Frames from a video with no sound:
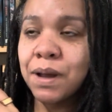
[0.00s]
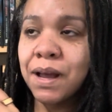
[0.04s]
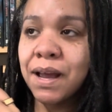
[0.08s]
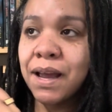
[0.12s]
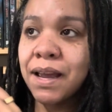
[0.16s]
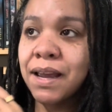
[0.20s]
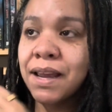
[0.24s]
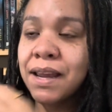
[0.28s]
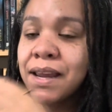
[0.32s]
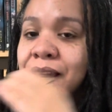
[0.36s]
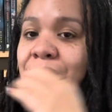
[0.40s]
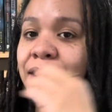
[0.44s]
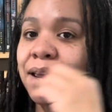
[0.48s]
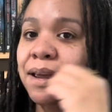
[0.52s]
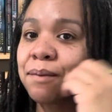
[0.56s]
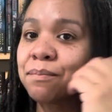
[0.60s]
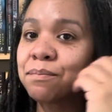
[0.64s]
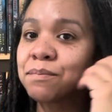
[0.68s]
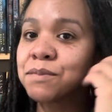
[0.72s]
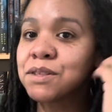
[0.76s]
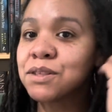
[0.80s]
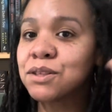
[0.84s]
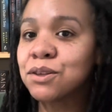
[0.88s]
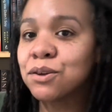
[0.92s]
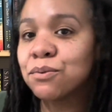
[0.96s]
I am
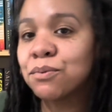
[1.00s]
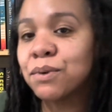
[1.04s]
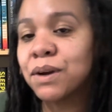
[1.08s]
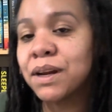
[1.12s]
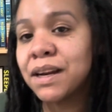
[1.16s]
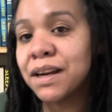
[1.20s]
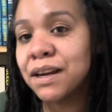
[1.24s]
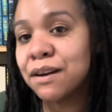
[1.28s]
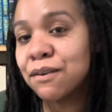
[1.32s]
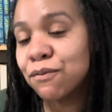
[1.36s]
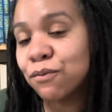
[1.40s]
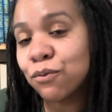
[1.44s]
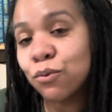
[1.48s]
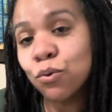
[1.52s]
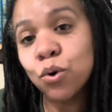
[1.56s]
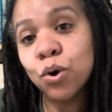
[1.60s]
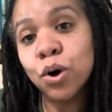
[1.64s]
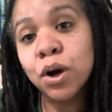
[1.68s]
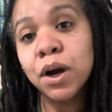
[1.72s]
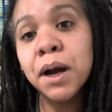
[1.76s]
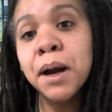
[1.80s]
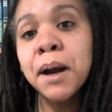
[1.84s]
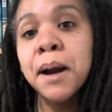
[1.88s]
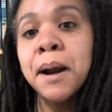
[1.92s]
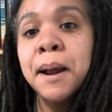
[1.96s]
still waiting
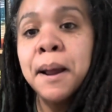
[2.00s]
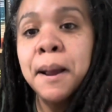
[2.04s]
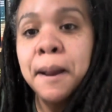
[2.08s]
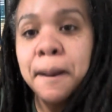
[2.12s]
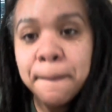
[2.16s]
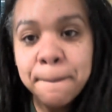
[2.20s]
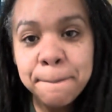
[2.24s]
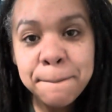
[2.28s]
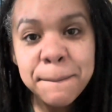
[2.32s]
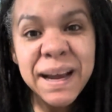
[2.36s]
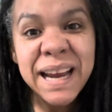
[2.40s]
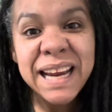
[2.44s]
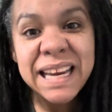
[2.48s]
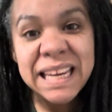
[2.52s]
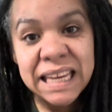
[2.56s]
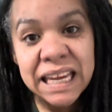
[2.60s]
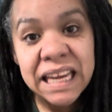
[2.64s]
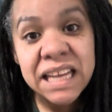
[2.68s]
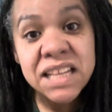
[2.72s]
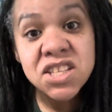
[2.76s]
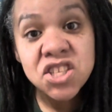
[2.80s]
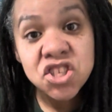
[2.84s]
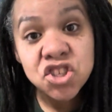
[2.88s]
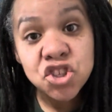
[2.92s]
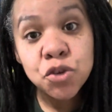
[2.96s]
for my
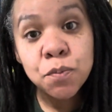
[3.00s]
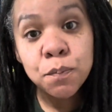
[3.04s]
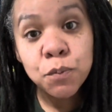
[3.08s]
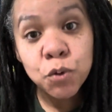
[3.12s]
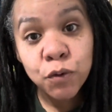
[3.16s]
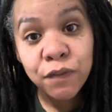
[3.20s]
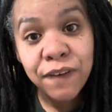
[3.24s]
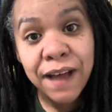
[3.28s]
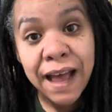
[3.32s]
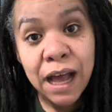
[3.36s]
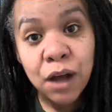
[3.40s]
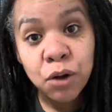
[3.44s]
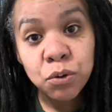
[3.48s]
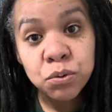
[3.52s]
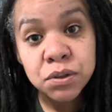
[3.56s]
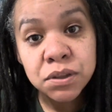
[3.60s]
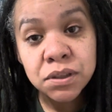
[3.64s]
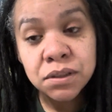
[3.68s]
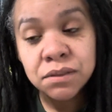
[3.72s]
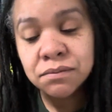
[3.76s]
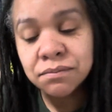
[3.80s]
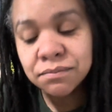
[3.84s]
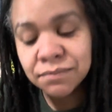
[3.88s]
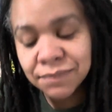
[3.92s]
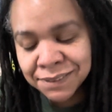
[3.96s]
kids to move
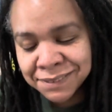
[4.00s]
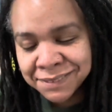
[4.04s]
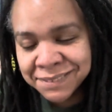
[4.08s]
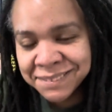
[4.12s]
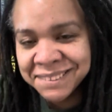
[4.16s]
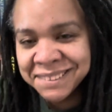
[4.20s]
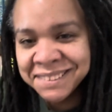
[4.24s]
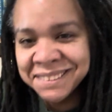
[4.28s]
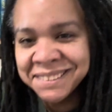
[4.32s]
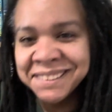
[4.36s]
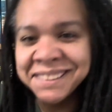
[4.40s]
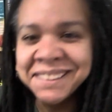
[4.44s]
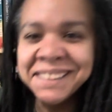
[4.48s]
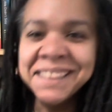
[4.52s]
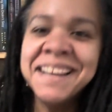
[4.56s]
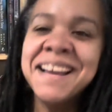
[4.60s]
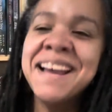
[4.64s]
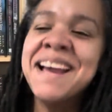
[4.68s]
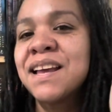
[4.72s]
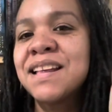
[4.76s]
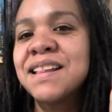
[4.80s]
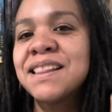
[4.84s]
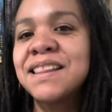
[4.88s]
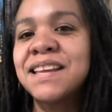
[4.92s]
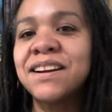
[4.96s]
out.
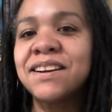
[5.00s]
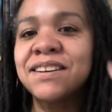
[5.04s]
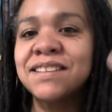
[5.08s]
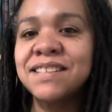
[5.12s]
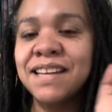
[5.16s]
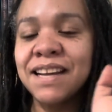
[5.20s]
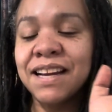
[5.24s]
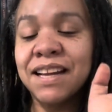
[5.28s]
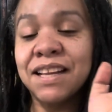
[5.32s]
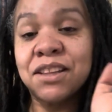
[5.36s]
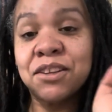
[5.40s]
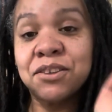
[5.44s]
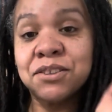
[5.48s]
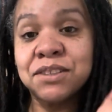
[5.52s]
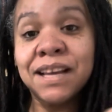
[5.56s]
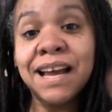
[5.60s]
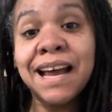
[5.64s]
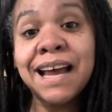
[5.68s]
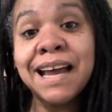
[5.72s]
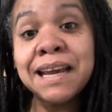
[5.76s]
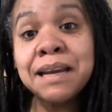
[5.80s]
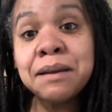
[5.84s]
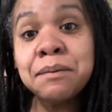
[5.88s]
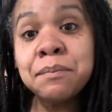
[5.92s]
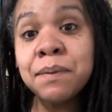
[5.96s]
They're taking their
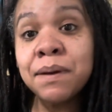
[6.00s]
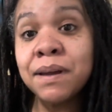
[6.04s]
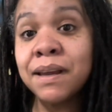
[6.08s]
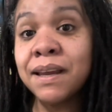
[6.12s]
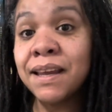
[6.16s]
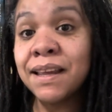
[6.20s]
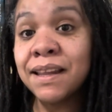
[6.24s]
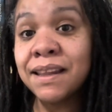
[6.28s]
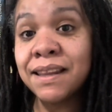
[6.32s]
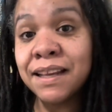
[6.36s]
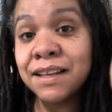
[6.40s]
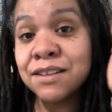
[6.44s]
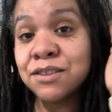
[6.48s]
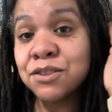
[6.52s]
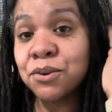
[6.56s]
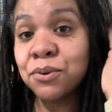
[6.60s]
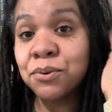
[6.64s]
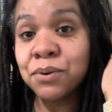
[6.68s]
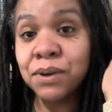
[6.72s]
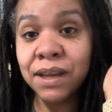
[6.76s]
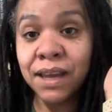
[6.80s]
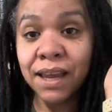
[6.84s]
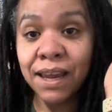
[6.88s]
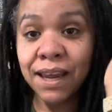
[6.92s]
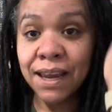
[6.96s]
time, and that's
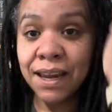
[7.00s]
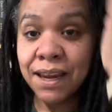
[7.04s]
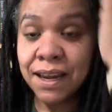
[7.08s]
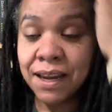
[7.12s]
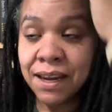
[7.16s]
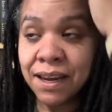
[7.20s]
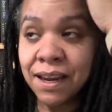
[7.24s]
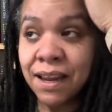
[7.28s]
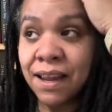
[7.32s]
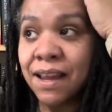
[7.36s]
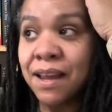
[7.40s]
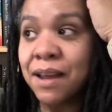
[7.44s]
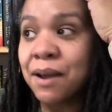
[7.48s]
okay.